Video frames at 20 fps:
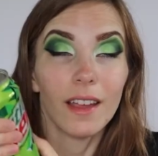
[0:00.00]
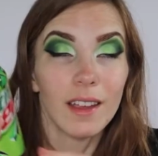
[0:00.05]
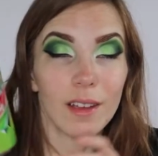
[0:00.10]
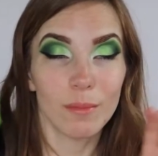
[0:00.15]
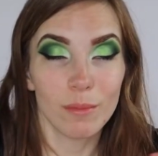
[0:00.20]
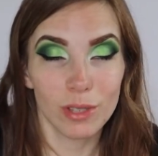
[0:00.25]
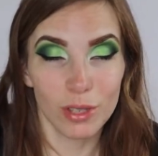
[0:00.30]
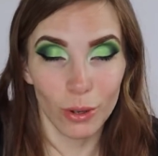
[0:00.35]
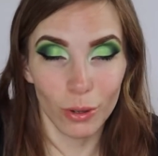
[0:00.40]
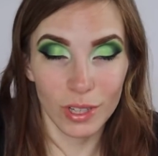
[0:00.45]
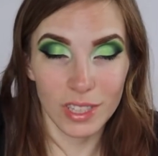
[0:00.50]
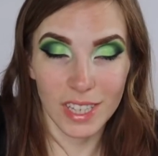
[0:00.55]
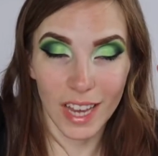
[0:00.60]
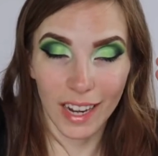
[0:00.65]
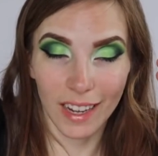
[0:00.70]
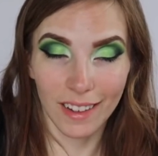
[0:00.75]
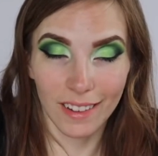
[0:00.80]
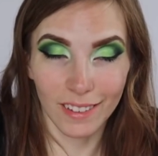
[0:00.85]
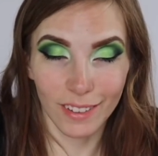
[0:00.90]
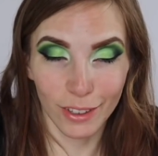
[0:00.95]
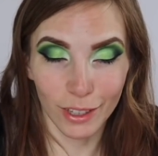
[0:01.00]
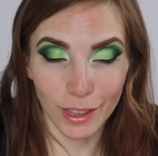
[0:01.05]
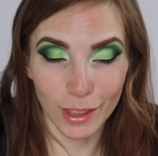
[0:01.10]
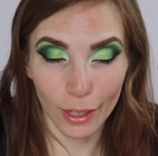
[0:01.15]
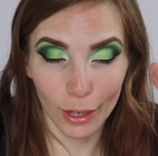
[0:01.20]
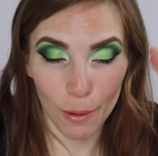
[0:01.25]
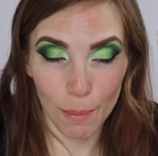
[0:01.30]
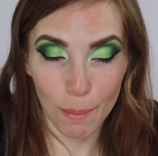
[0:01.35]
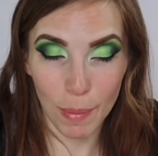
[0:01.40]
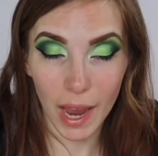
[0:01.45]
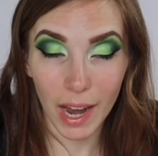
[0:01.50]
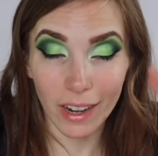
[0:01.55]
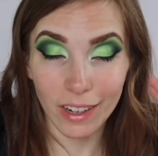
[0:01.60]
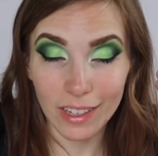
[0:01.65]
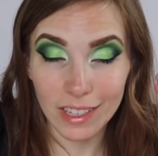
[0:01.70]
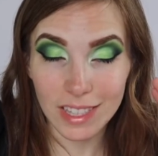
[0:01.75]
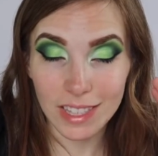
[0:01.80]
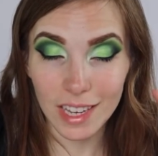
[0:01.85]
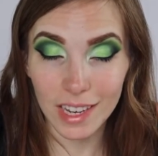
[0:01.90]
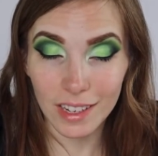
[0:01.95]
am so excited to look at the
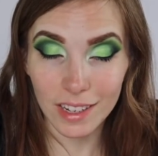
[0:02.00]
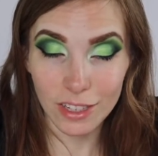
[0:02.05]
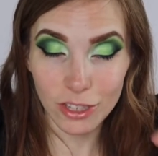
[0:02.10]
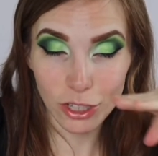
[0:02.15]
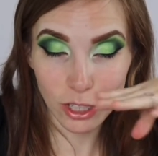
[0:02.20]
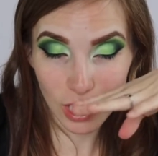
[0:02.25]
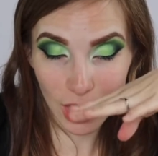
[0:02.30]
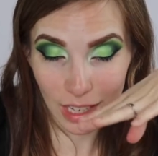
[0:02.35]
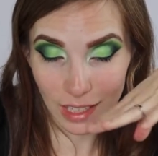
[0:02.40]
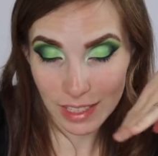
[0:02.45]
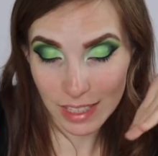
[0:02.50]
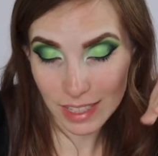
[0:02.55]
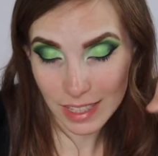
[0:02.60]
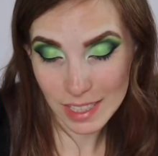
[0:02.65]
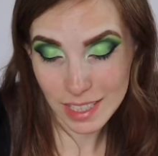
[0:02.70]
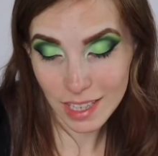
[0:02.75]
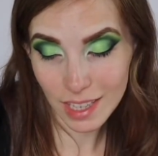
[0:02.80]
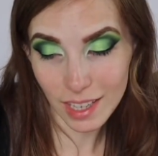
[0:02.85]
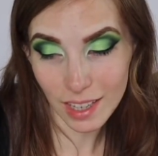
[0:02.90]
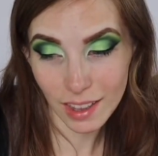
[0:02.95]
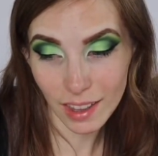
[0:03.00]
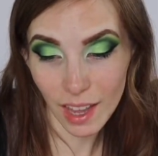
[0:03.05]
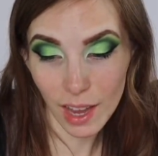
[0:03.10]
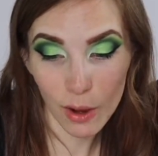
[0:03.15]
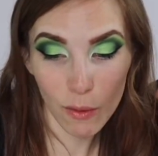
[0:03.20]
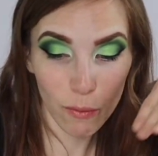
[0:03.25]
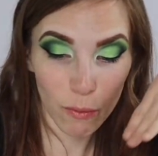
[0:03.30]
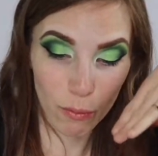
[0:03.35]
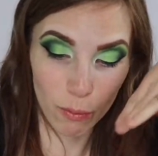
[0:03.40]
comparison and just kind of see it like